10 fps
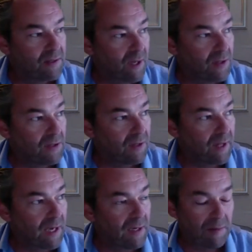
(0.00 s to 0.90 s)
such that
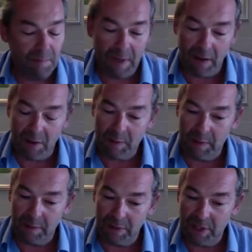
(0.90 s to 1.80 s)
they can encourage
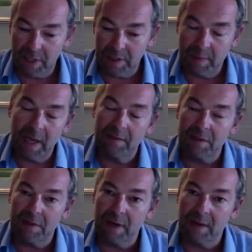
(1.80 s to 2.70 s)
people to change the
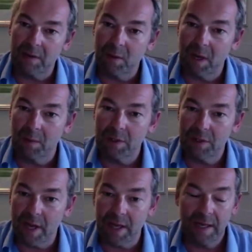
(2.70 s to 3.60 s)
behaviors around the way in
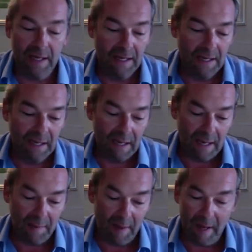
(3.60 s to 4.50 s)
which they
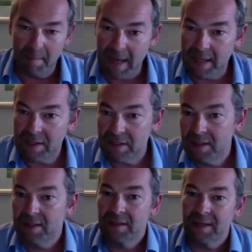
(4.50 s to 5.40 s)
emit
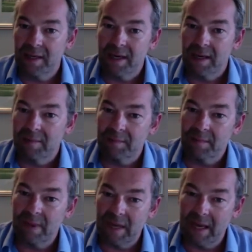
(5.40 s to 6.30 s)

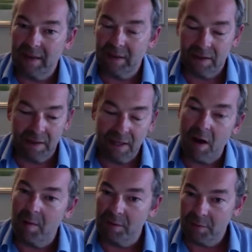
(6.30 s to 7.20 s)
and their
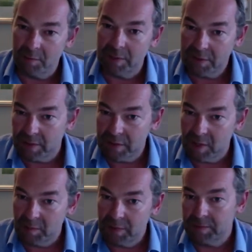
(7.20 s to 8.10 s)
carbon footprints, for
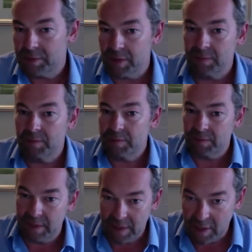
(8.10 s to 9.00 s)
example. So
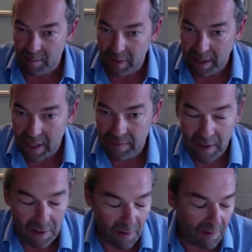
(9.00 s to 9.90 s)
the example I gave
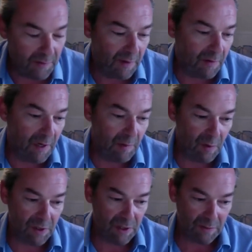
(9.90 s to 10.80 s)
earlier on of green
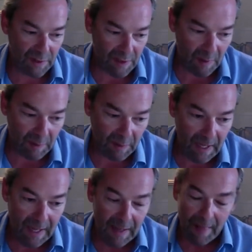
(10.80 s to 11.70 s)
mortgages, for example.
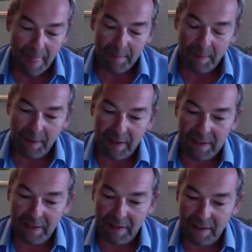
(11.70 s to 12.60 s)
But there
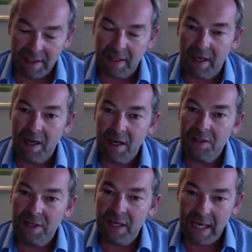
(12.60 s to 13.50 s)
is a kind of
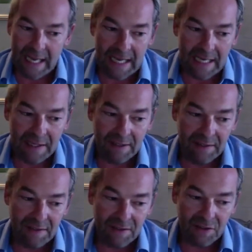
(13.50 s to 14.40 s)
urgent need
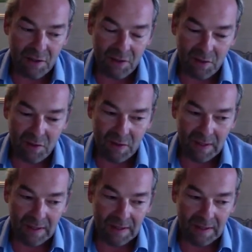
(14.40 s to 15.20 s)
to